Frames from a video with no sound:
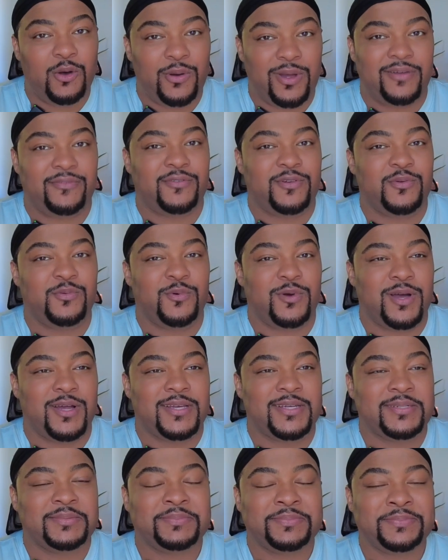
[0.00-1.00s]

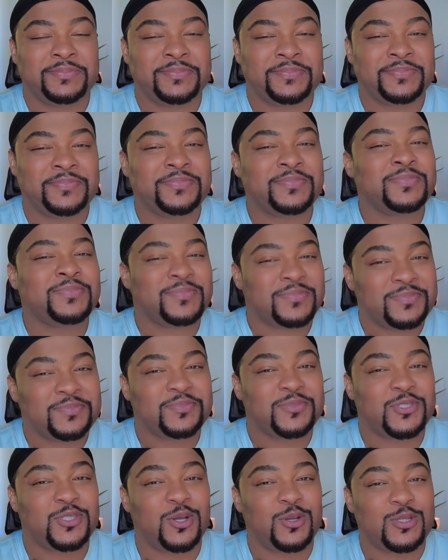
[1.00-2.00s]
everyone.
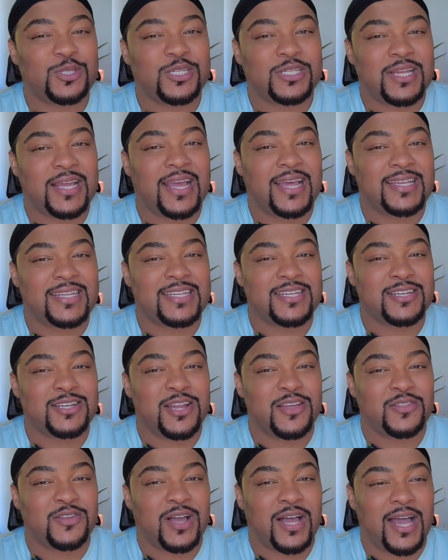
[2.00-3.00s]
So today I did
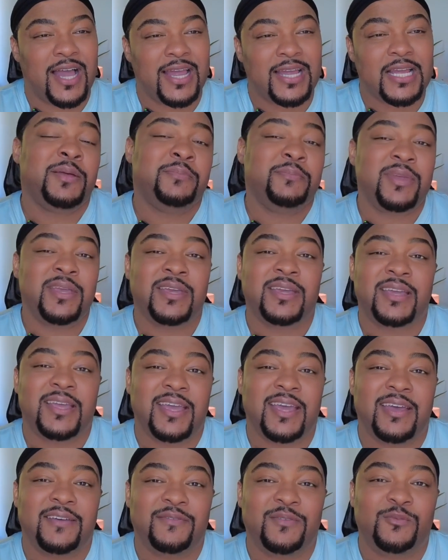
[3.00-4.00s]
another hike. Me and
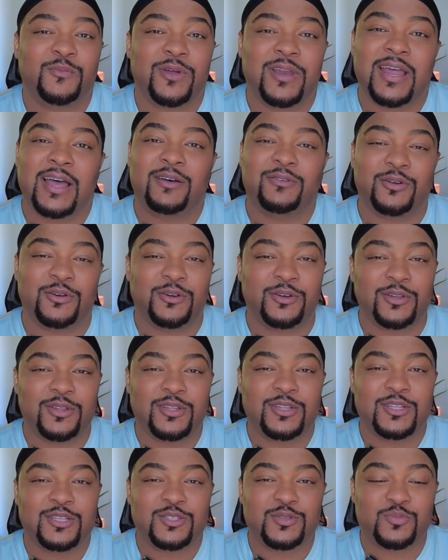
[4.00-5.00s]
Kevin went out early
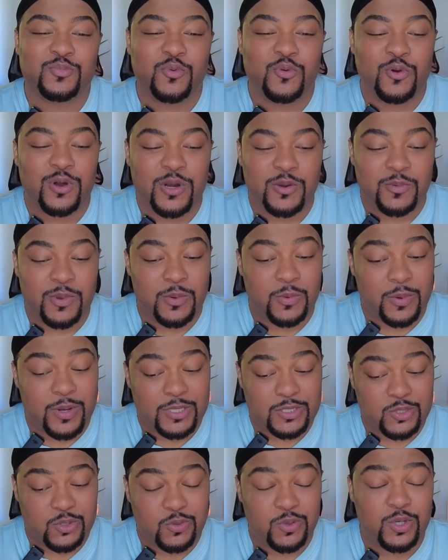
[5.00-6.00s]
this morning. We
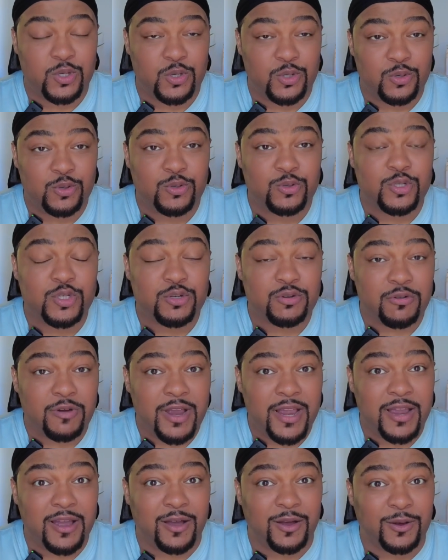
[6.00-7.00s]
went to a new
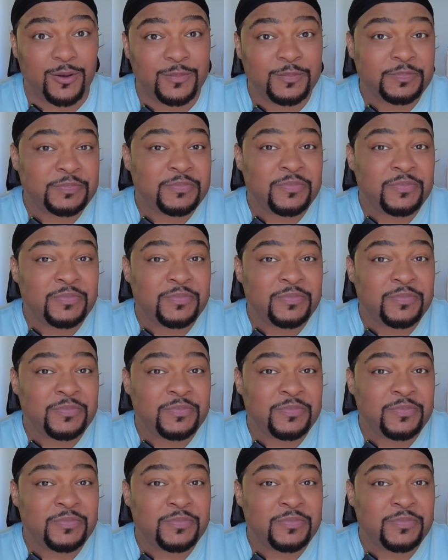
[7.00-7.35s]
trail.